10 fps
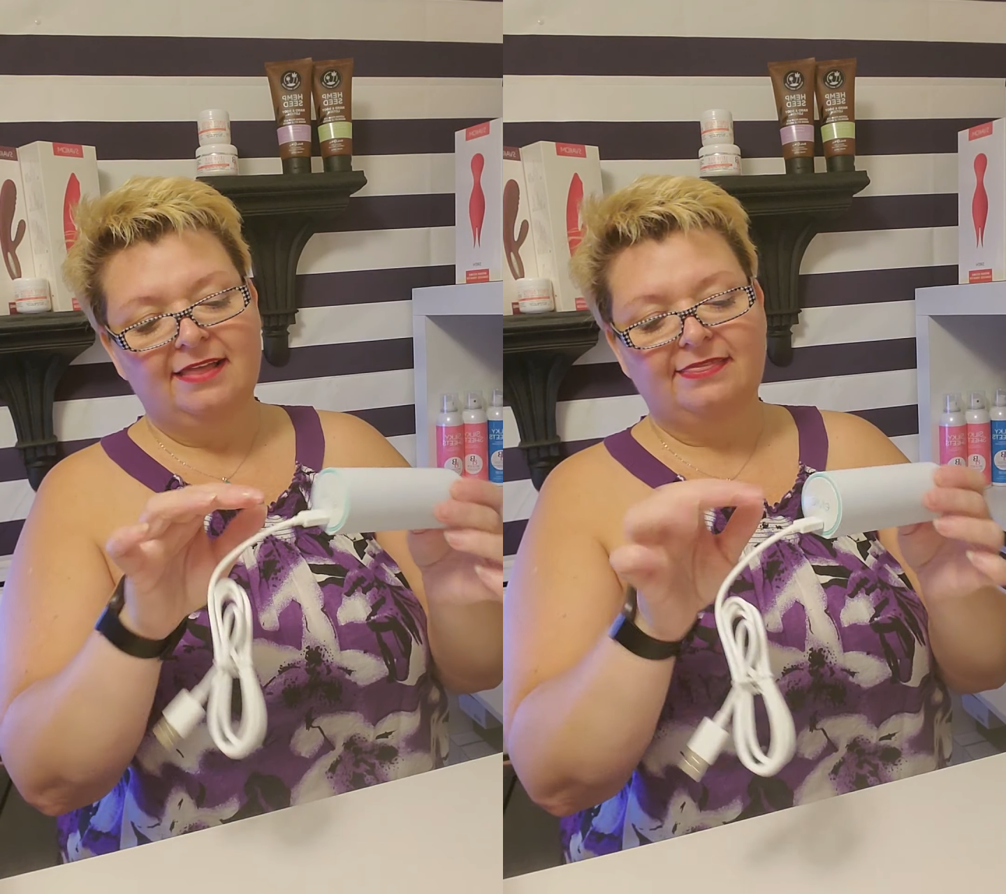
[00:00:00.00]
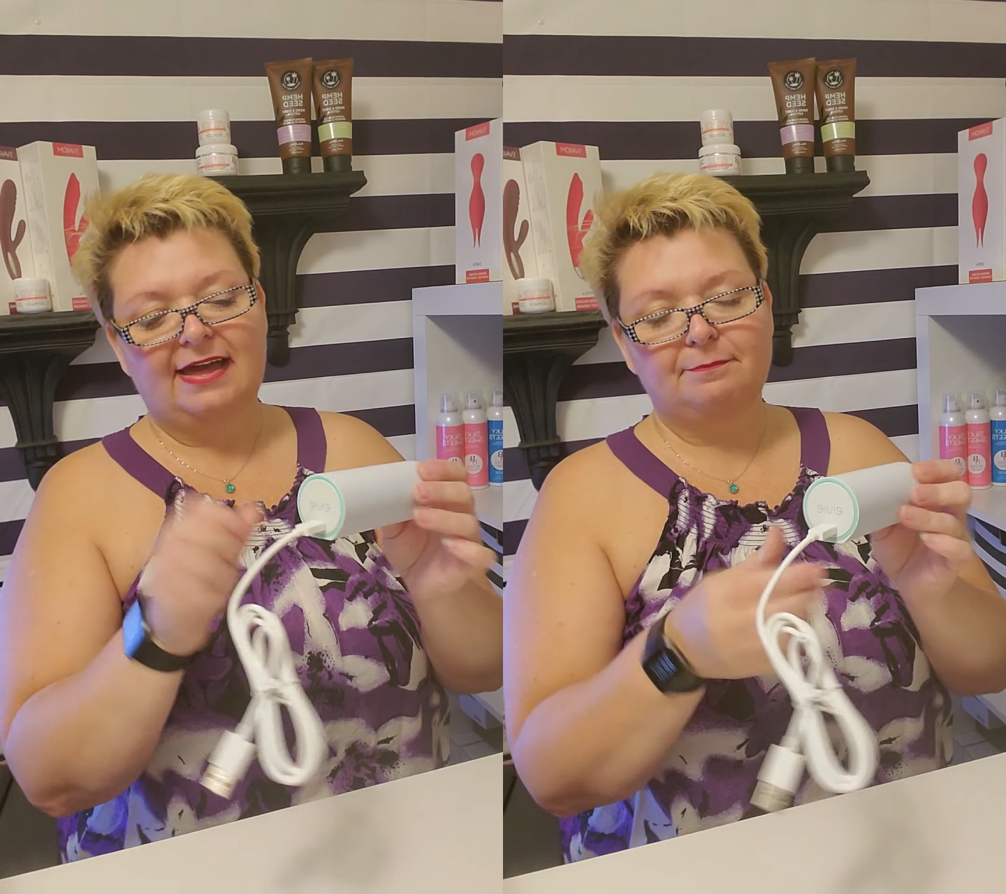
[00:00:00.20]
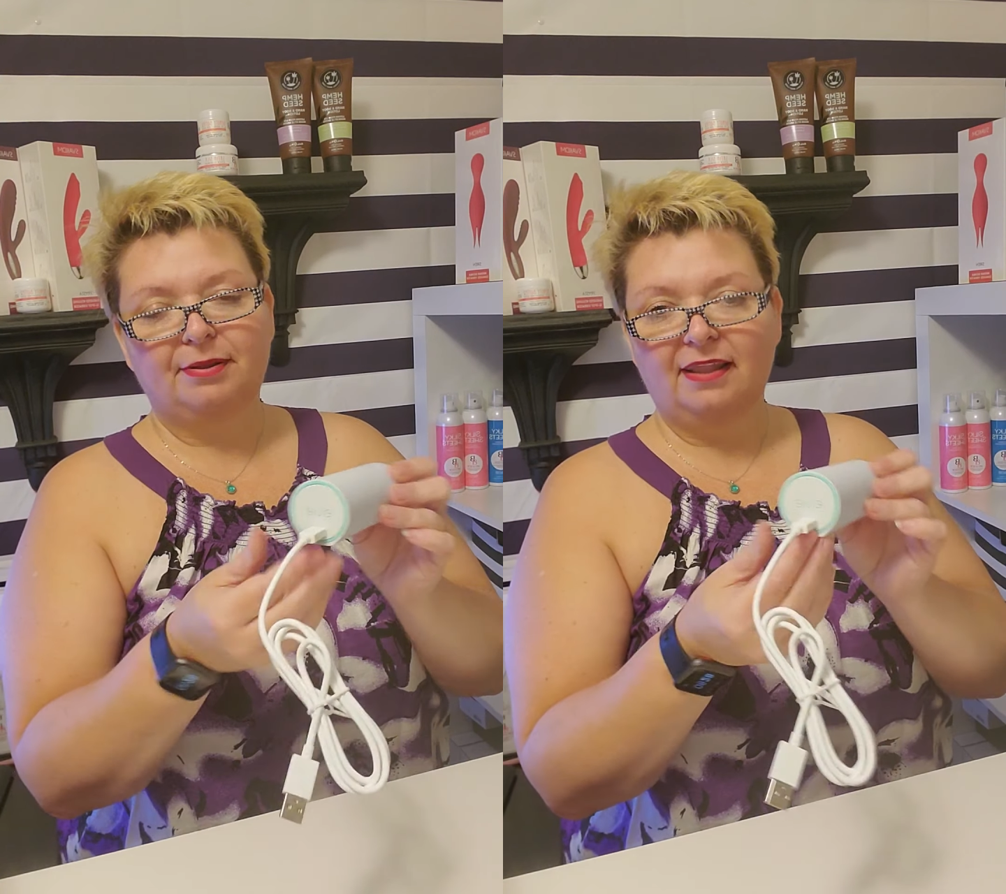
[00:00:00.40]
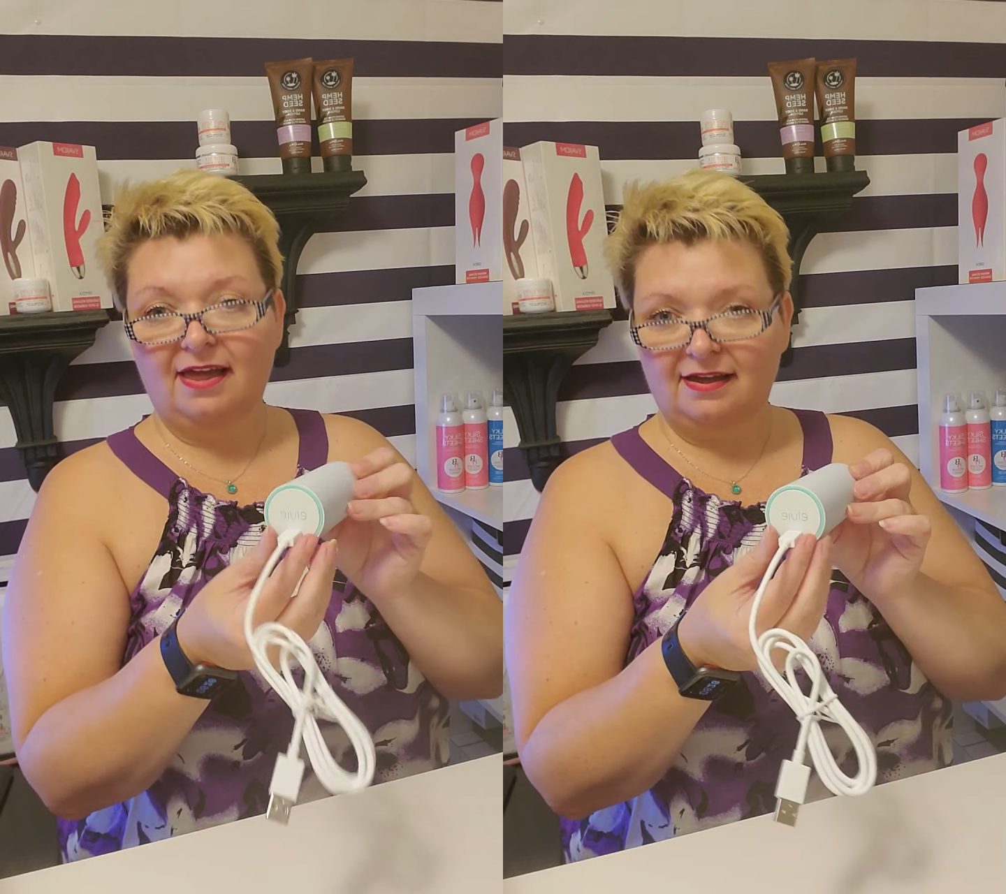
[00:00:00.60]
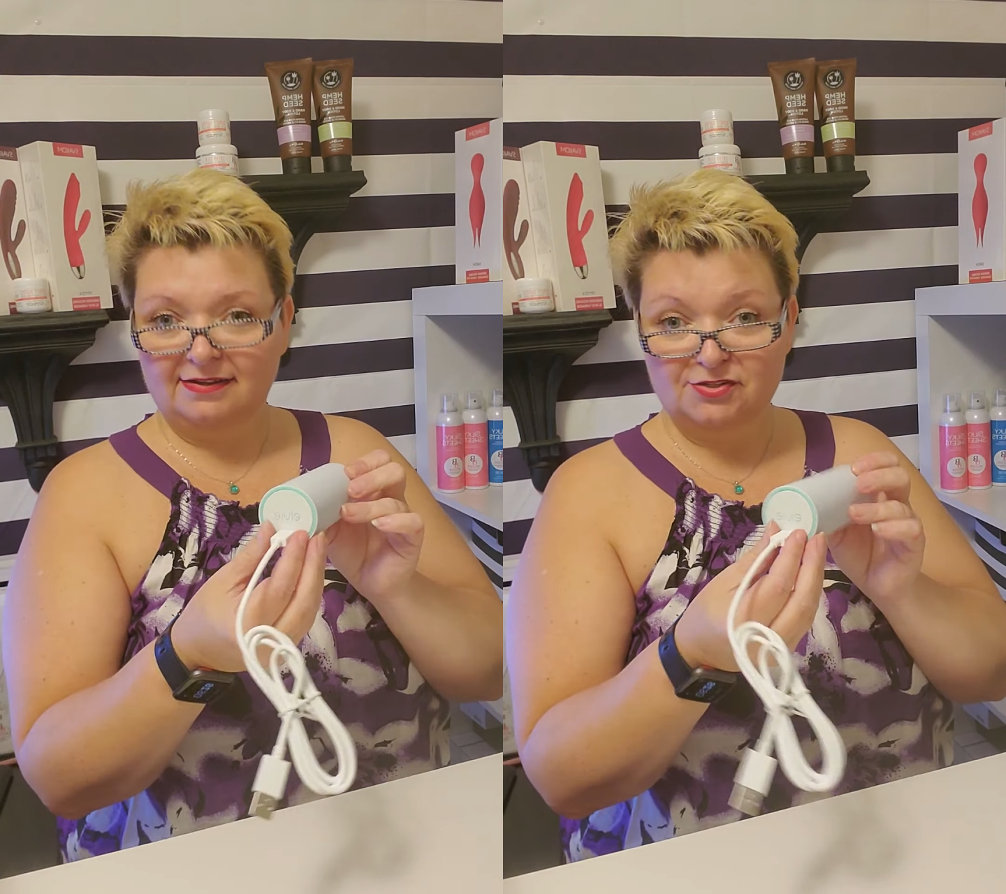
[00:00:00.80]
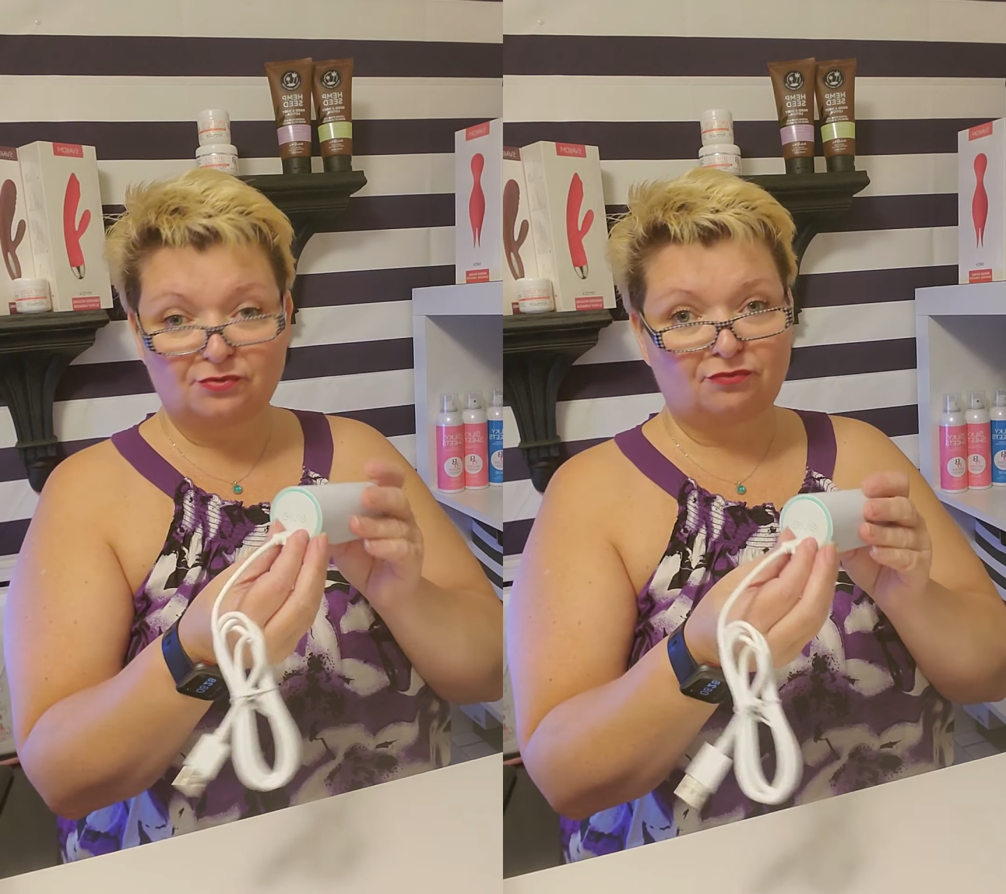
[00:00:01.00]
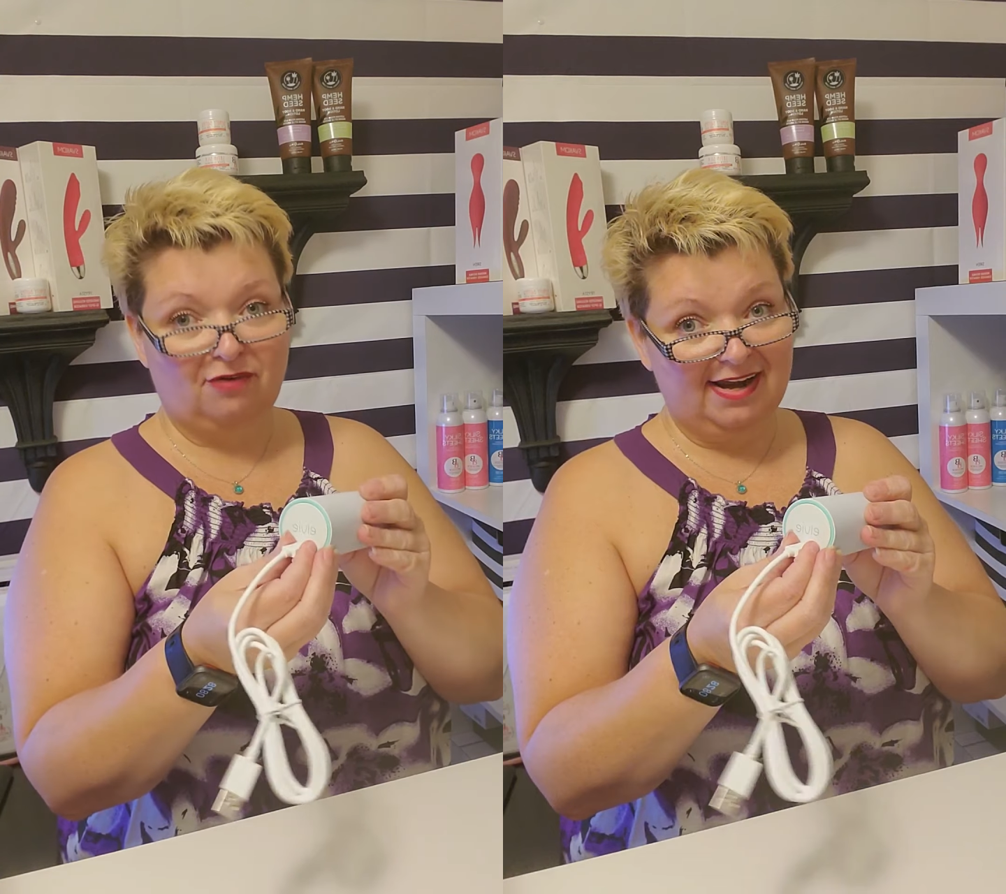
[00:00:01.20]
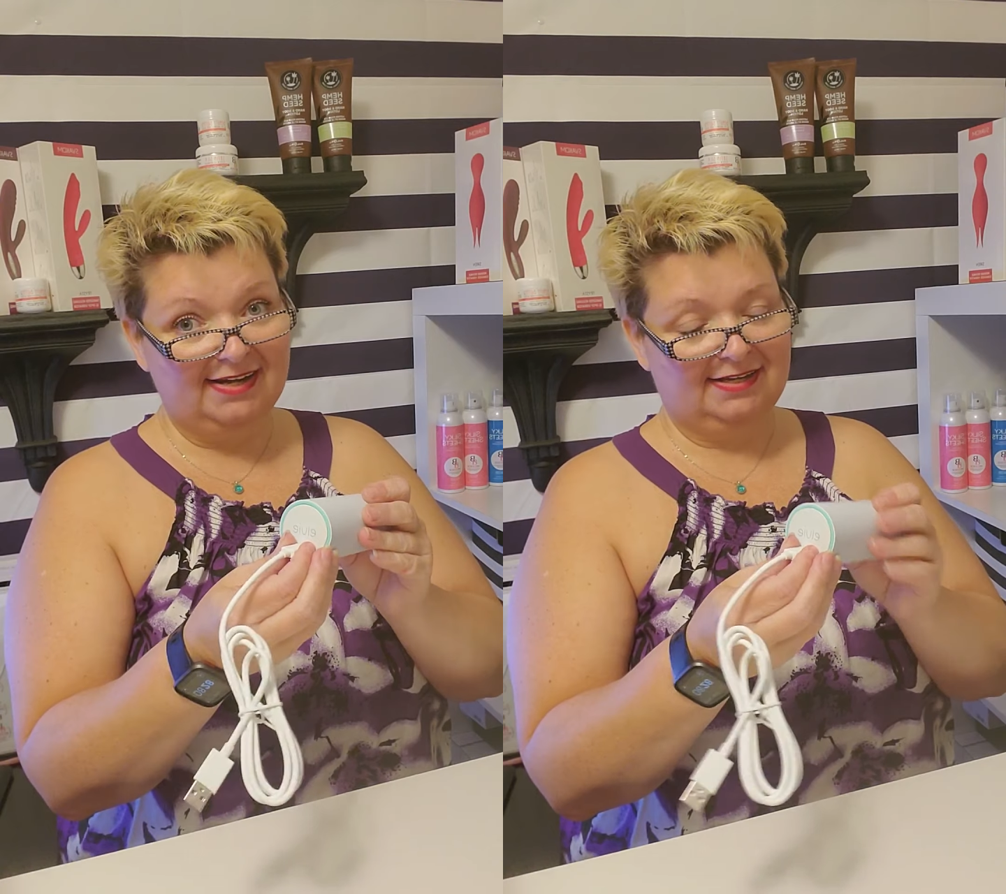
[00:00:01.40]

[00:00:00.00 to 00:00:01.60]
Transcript: that plugs right